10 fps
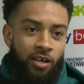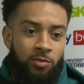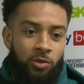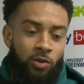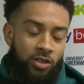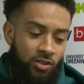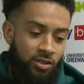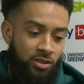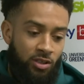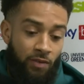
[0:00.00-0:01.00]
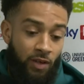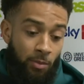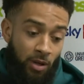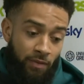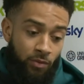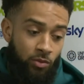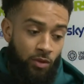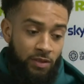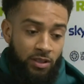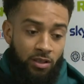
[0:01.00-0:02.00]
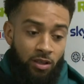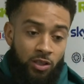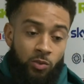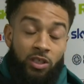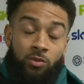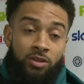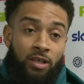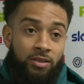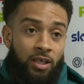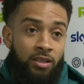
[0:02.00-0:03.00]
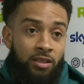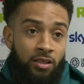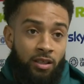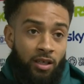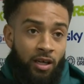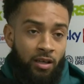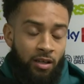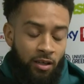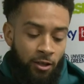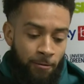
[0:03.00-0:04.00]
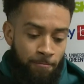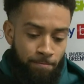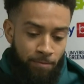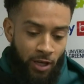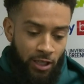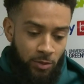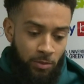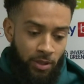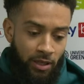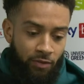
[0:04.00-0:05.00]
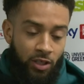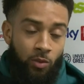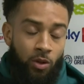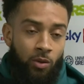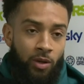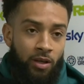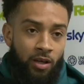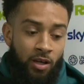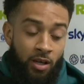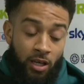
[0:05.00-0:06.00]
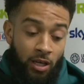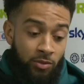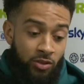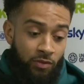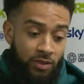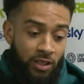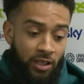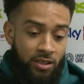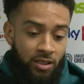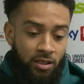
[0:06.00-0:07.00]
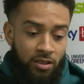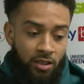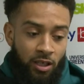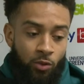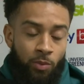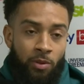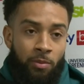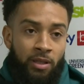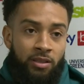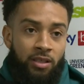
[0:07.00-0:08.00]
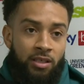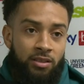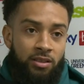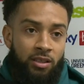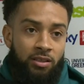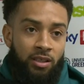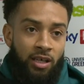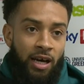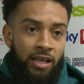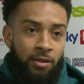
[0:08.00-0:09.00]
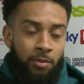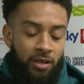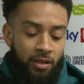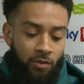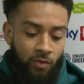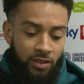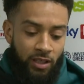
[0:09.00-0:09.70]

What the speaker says: Yeah, he asked me questions and stuff like that, but I thought obviously last week he was outstanding again, and he's been playing really well, and I'm just obviously here to help him and to guide him, and